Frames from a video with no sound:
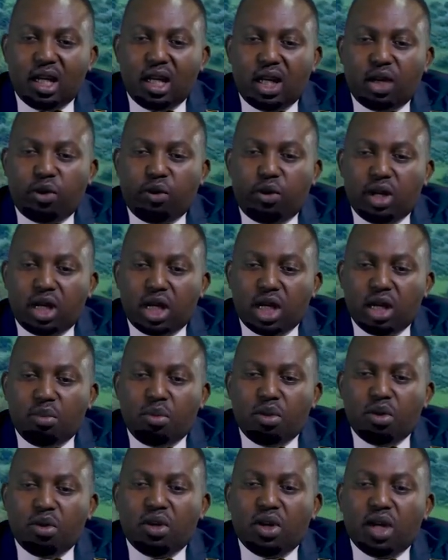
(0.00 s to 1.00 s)

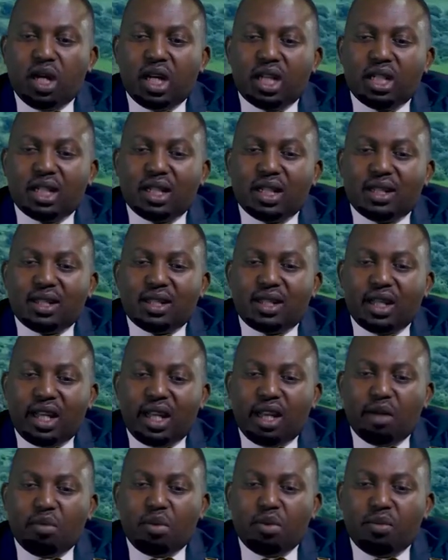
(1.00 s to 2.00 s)
equitable and
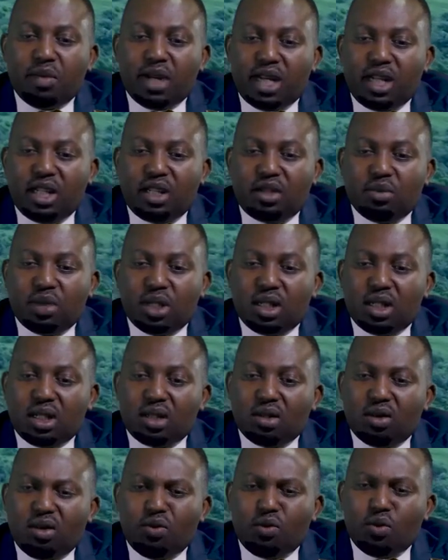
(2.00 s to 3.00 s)
sustainable
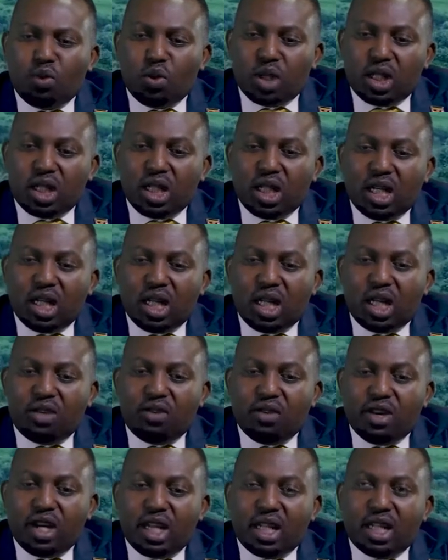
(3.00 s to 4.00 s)
management of water
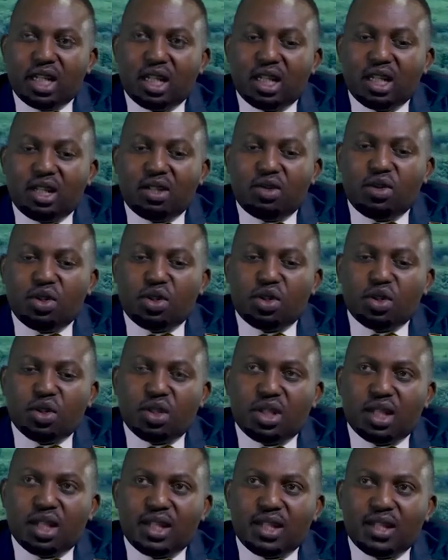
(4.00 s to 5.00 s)
and related
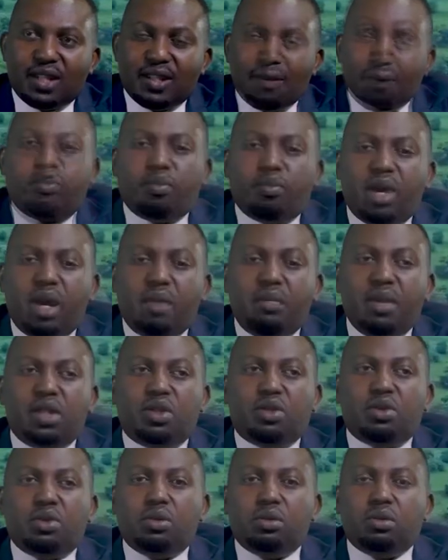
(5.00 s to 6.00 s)
resources. Maybe
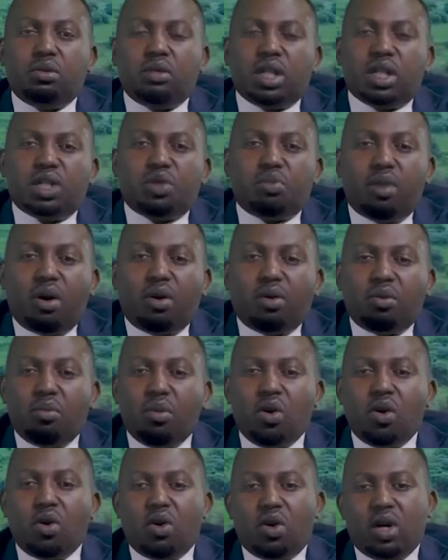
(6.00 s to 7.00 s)
to expound
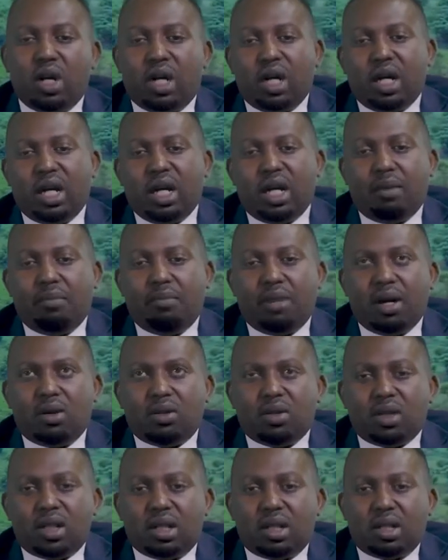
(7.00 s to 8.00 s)
more
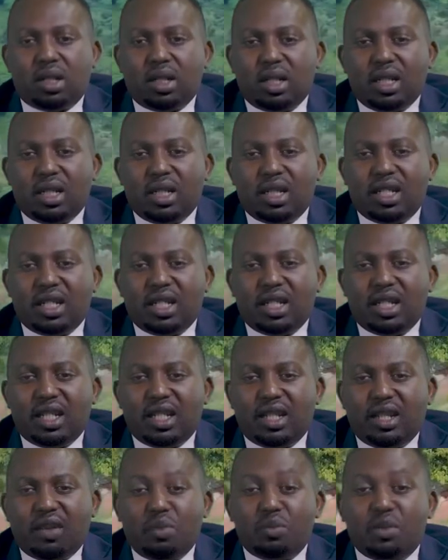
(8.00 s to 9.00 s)
about
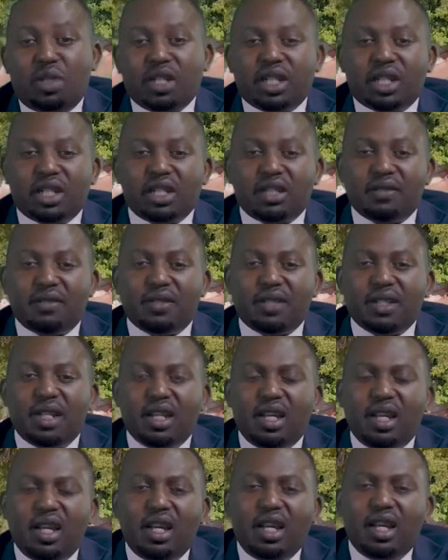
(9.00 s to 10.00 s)
the objectives,
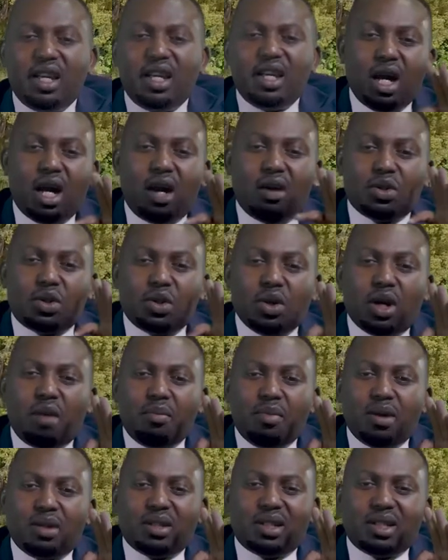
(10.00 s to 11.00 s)
I'll talk
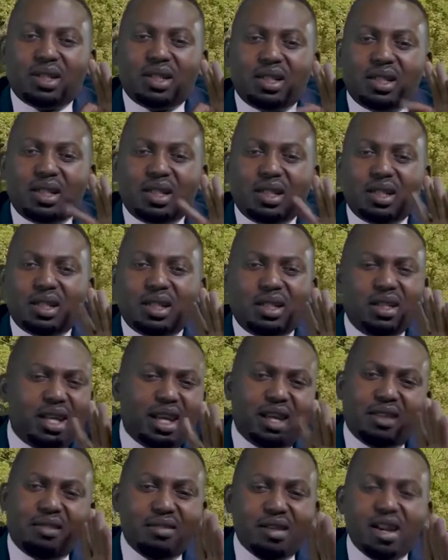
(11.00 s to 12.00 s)
about
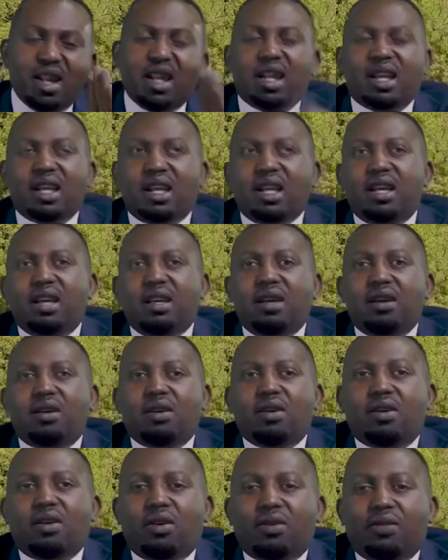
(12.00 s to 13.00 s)
like 3
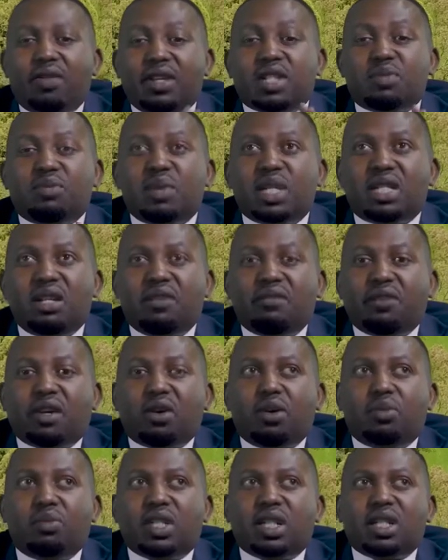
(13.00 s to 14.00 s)
of the
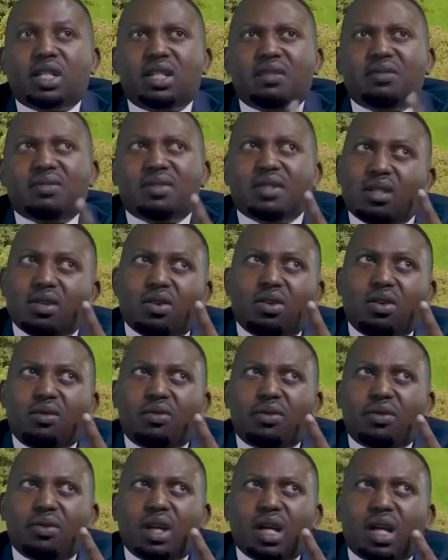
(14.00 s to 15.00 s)
specific objectives
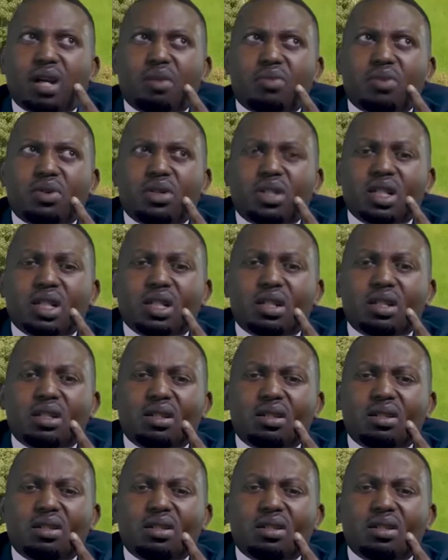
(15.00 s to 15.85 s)
of Eureka Project.